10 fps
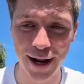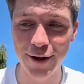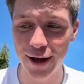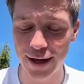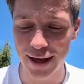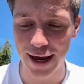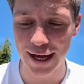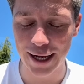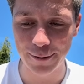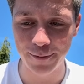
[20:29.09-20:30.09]

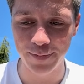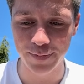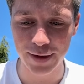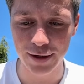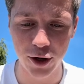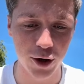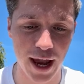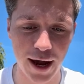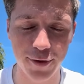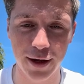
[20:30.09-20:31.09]
anyway, no, you
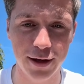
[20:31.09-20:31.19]
have to.